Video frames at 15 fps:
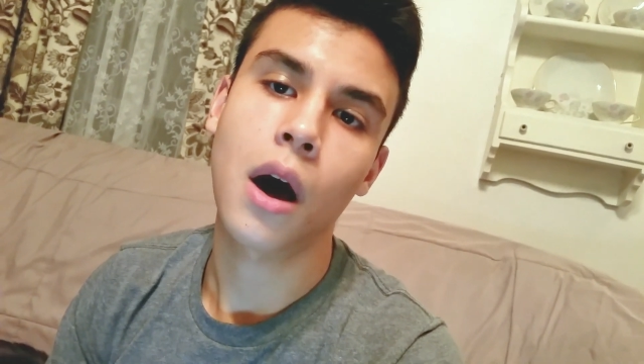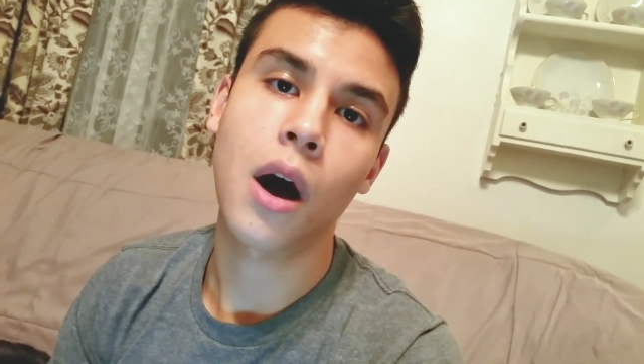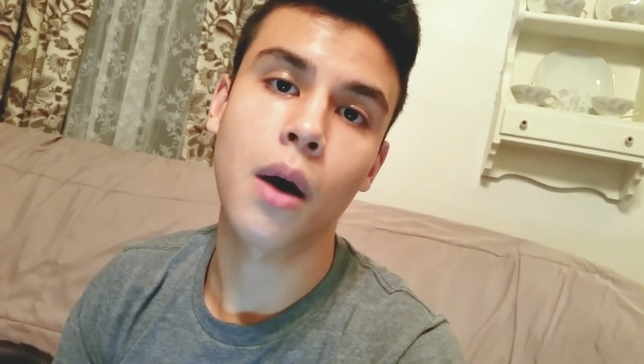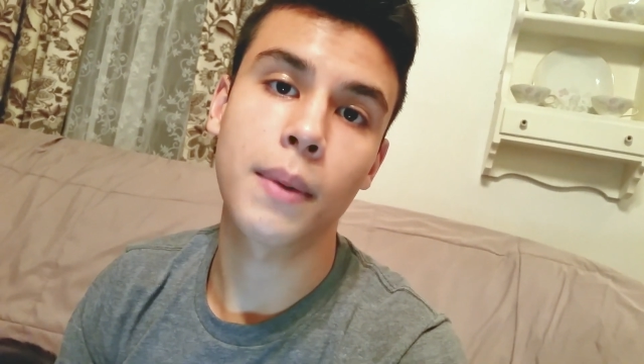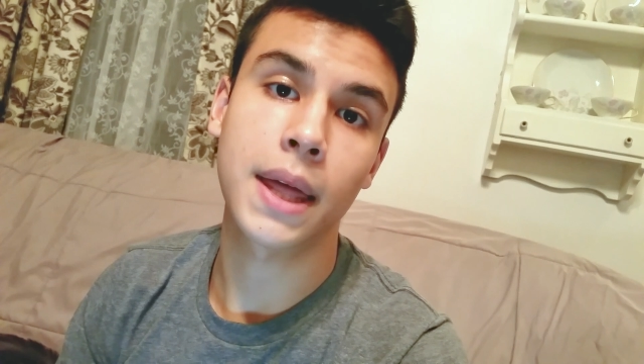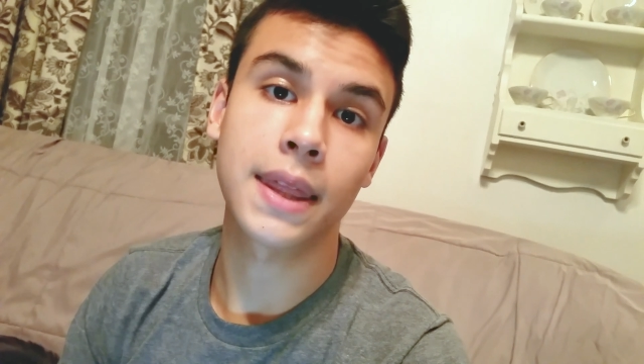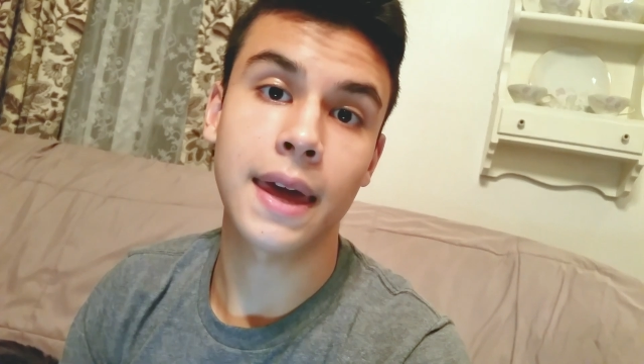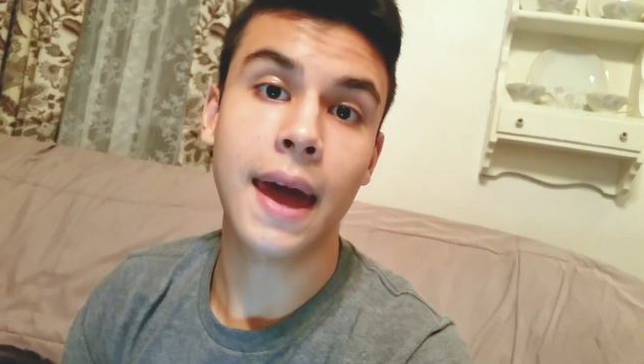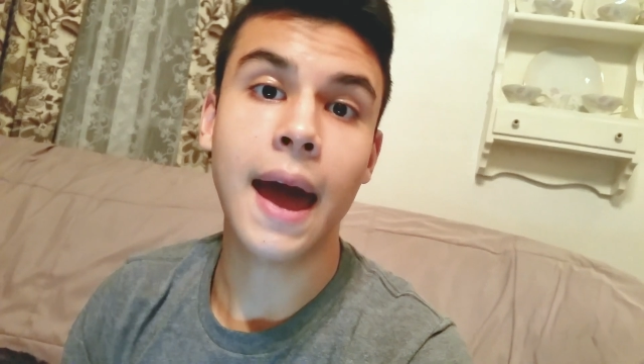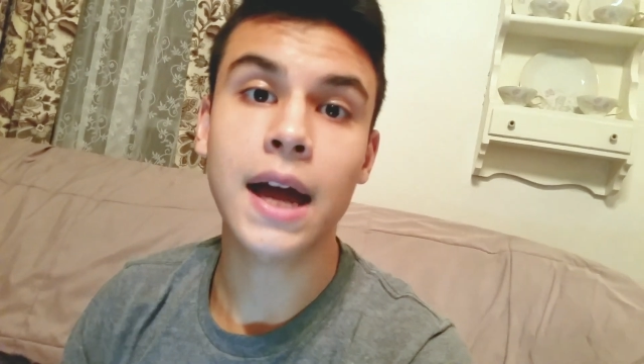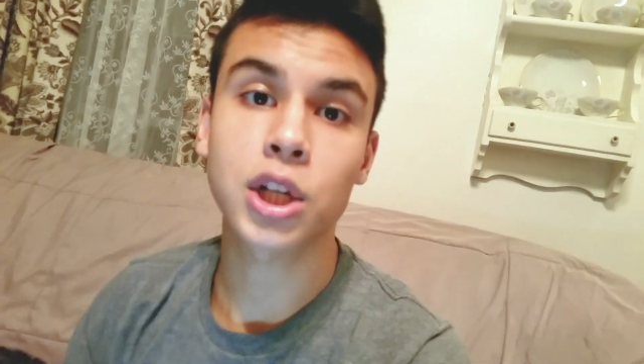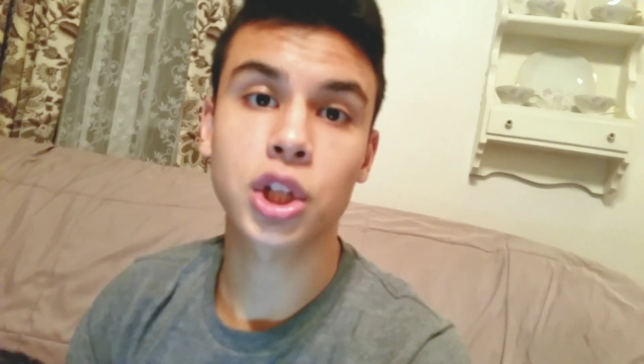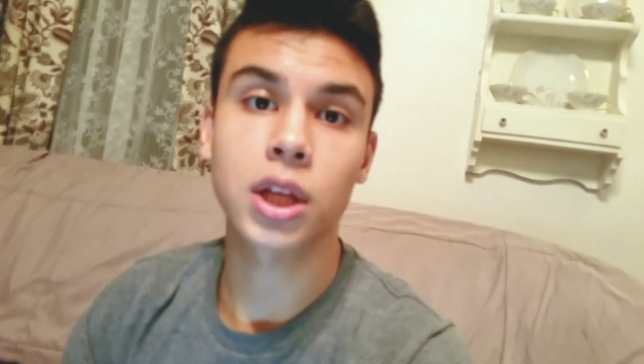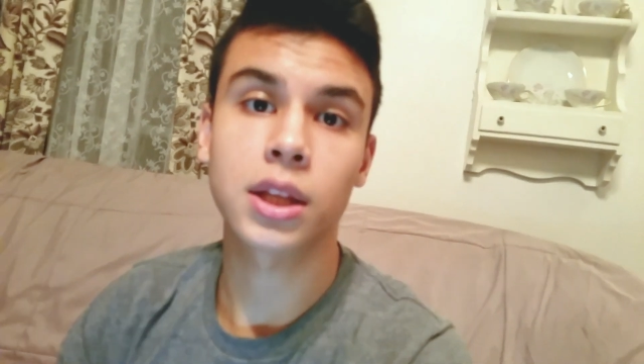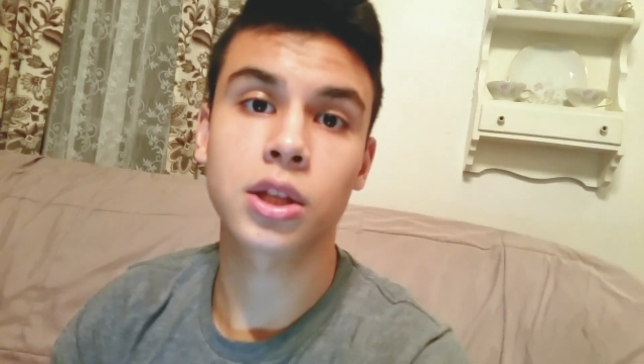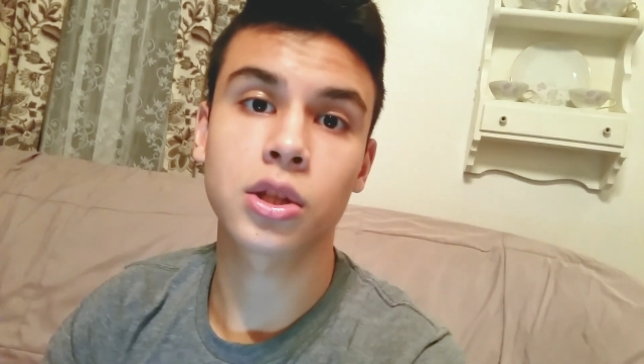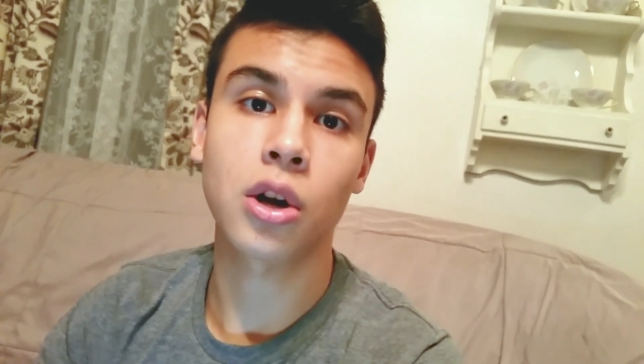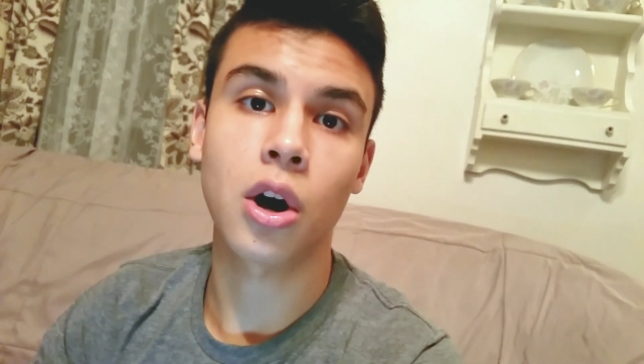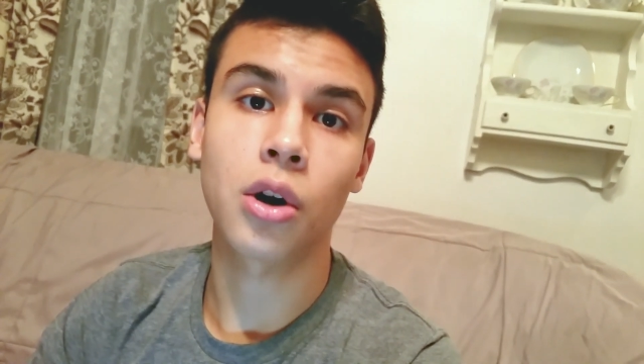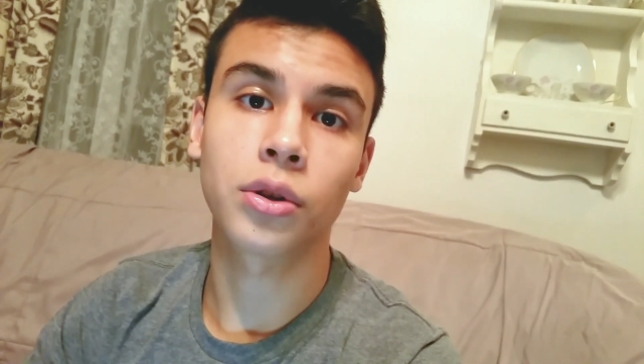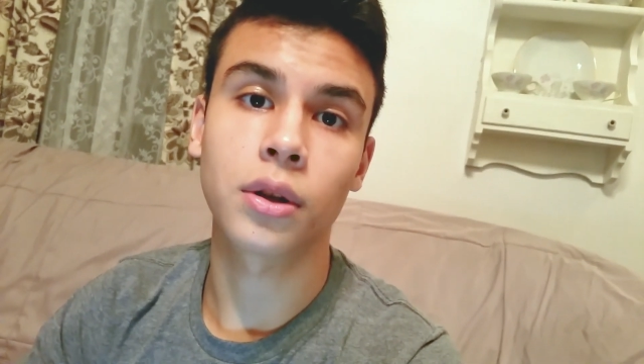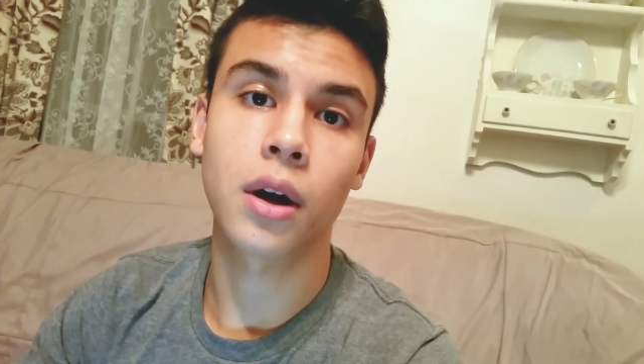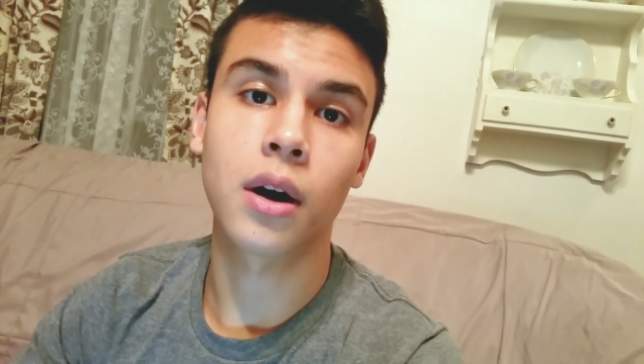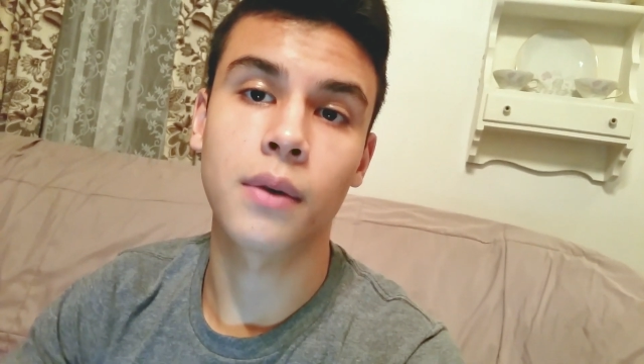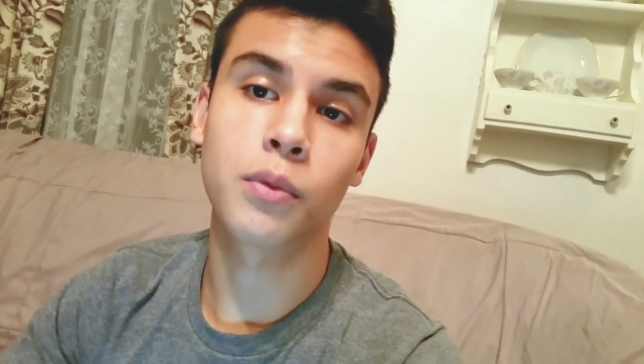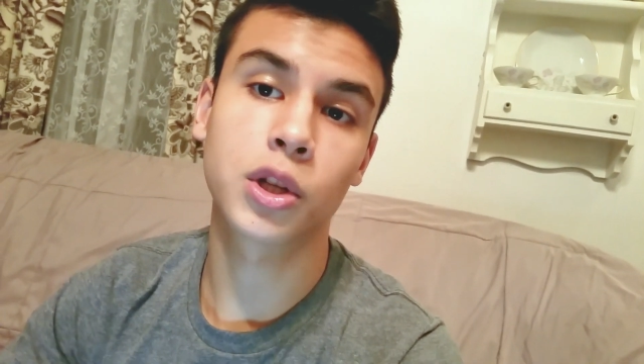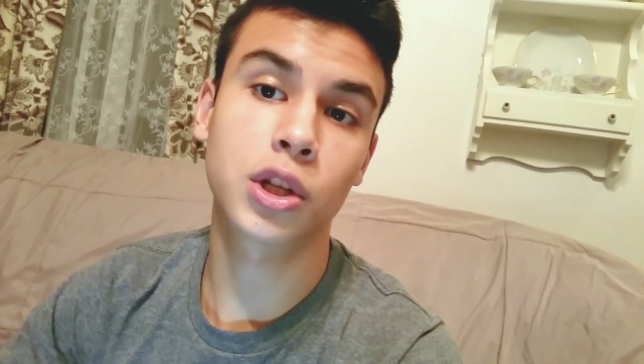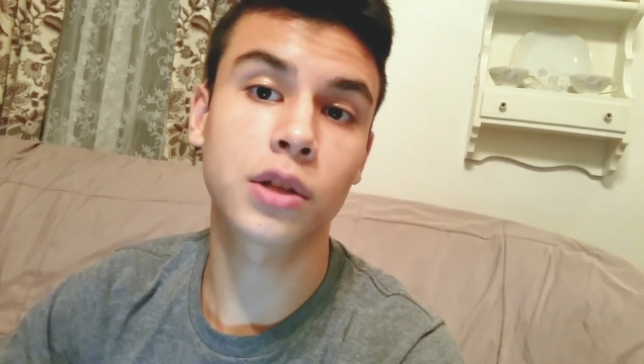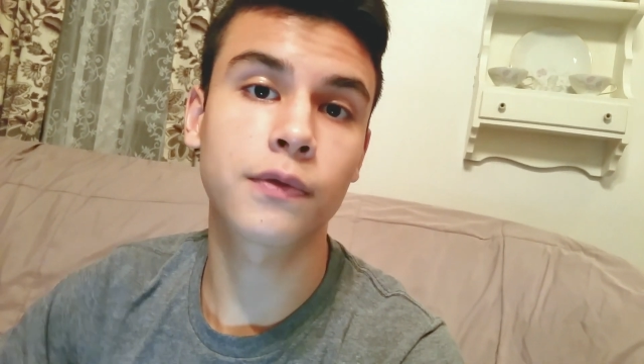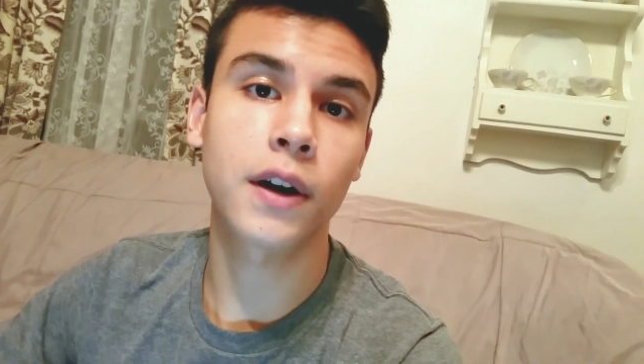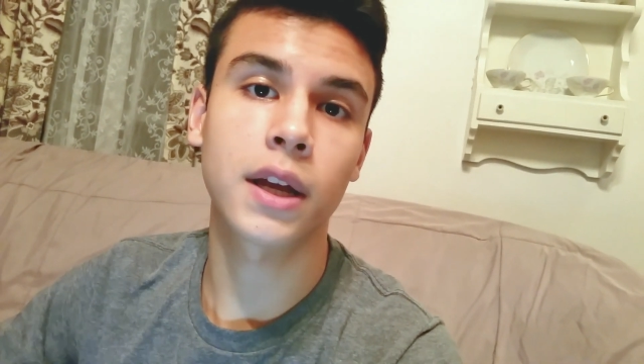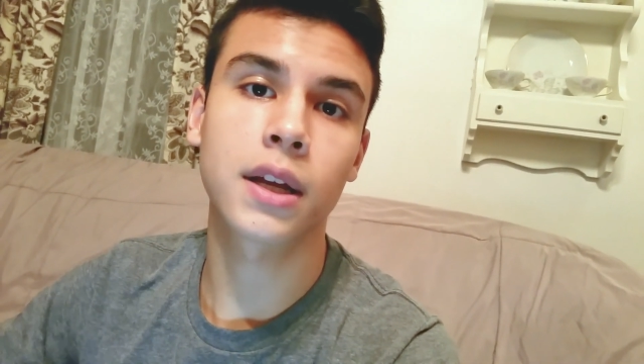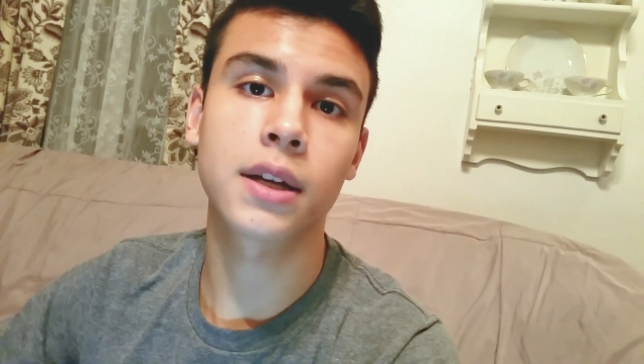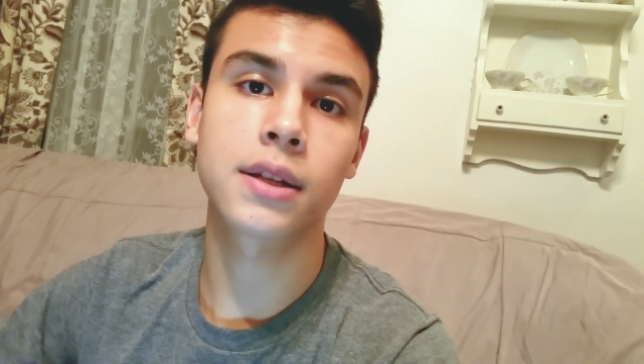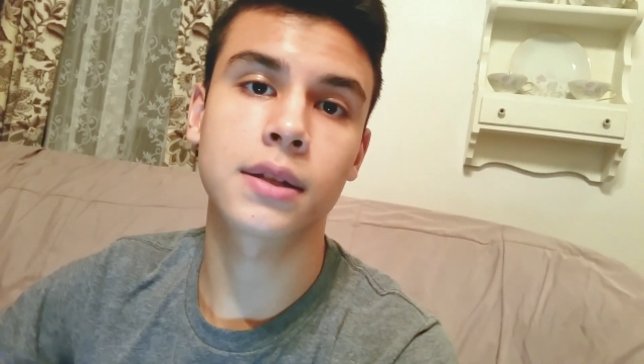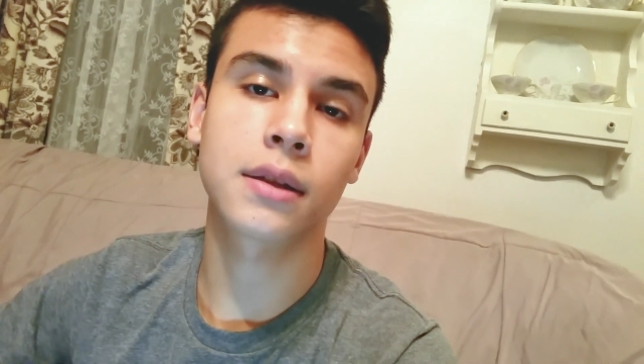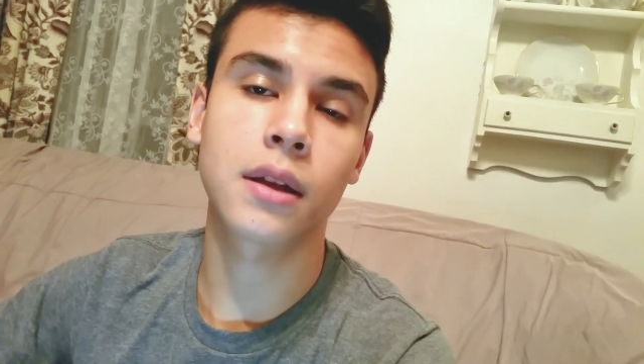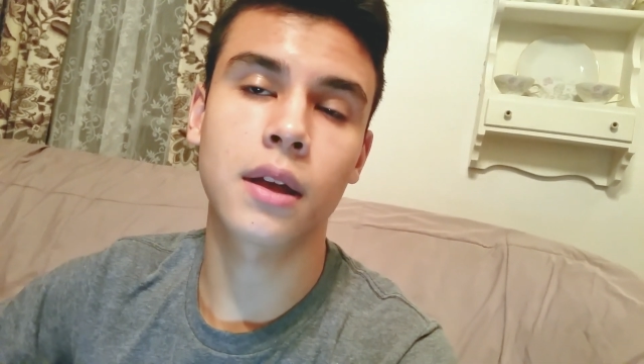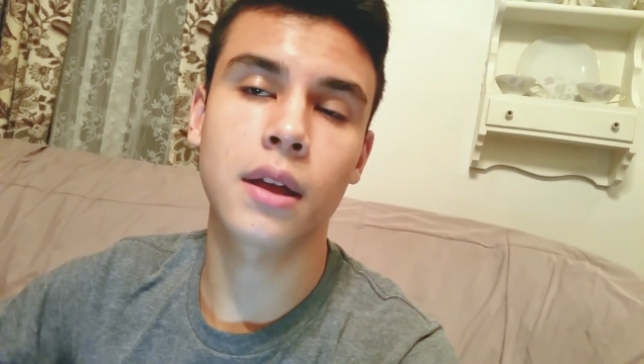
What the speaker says: And they actually installed, which is funny because